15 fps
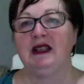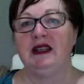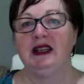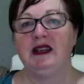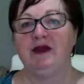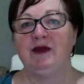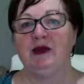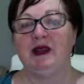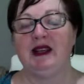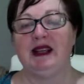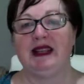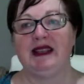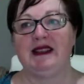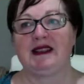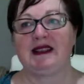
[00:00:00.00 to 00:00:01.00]
if we
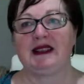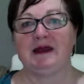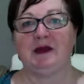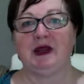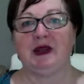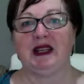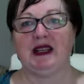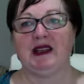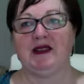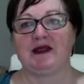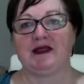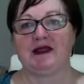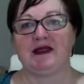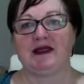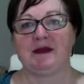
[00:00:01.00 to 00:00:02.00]
let somebody
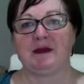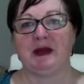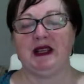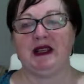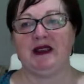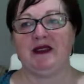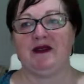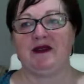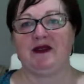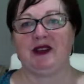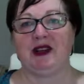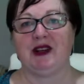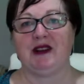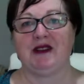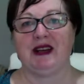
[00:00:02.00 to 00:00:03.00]
else's opinion
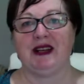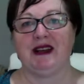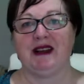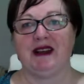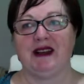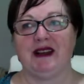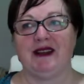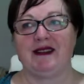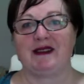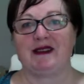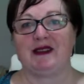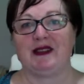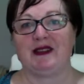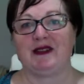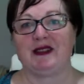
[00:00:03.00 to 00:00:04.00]
float around
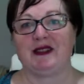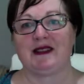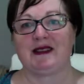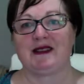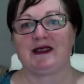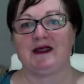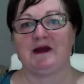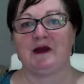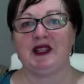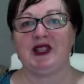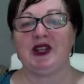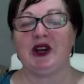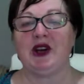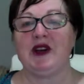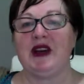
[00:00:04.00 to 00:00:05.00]
outside of us. We
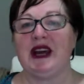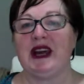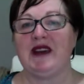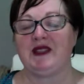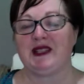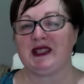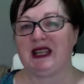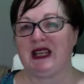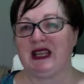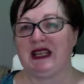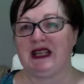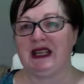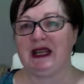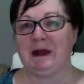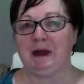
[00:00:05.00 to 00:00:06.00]
don't have to take
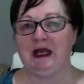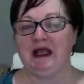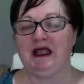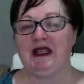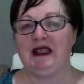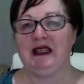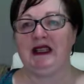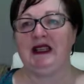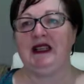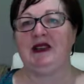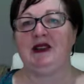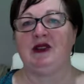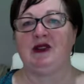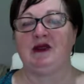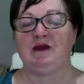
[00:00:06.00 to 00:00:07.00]
that opinion in
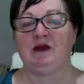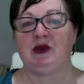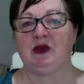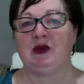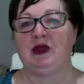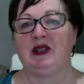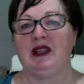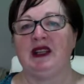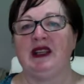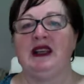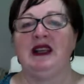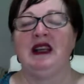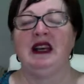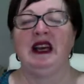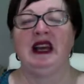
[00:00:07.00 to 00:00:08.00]
and on board.
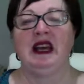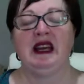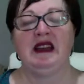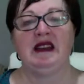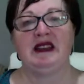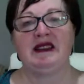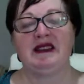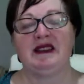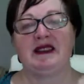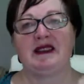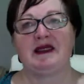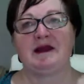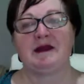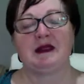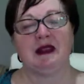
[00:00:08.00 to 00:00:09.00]
And
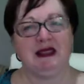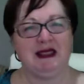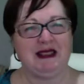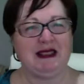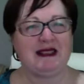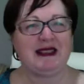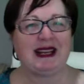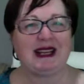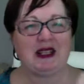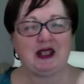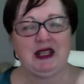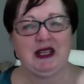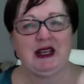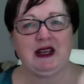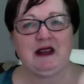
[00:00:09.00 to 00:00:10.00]
this is
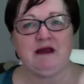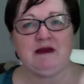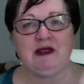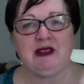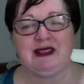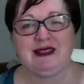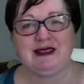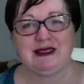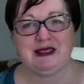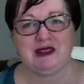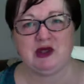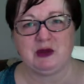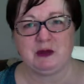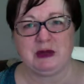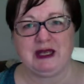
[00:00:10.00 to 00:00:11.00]
actually a really
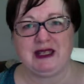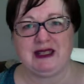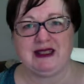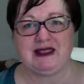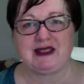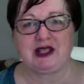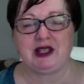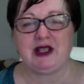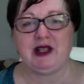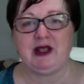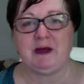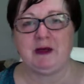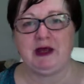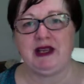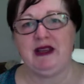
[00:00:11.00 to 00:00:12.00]
central part to
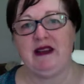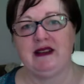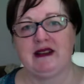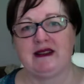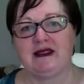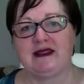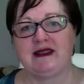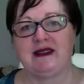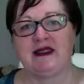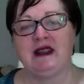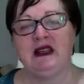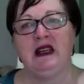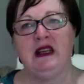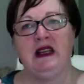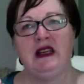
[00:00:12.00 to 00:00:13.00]
codependence,
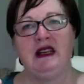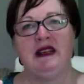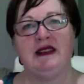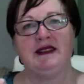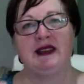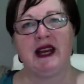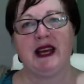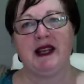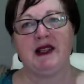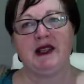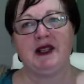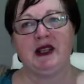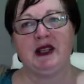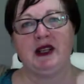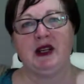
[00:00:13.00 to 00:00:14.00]
is that